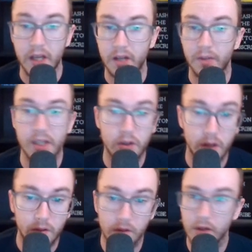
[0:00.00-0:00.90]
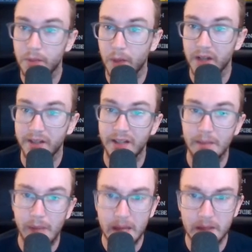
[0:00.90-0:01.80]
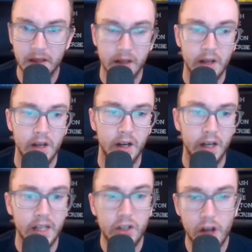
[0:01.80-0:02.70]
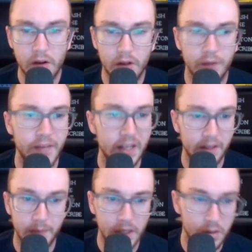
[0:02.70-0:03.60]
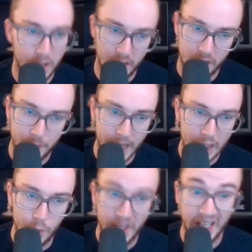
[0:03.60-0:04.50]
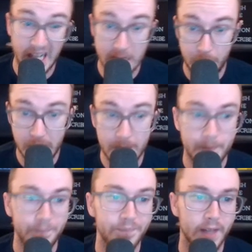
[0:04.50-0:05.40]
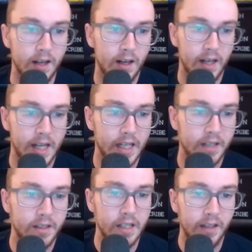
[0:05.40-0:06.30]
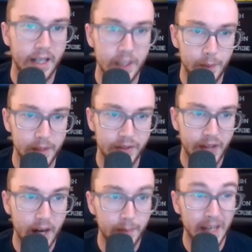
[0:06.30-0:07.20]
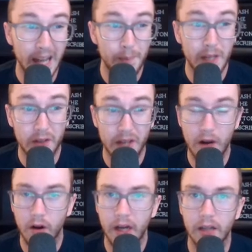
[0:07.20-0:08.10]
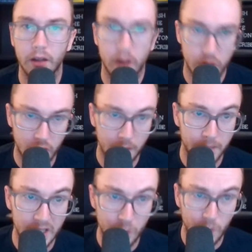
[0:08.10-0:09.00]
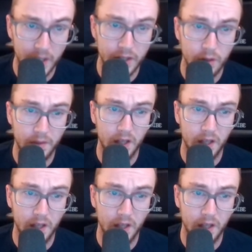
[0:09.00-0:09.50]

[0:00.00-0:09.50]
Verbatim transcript: you know entering orders processing payments uh, in general that's something you can expect with lightspeed uh, and the lightspeed setup again because they are a larger company as well they do have a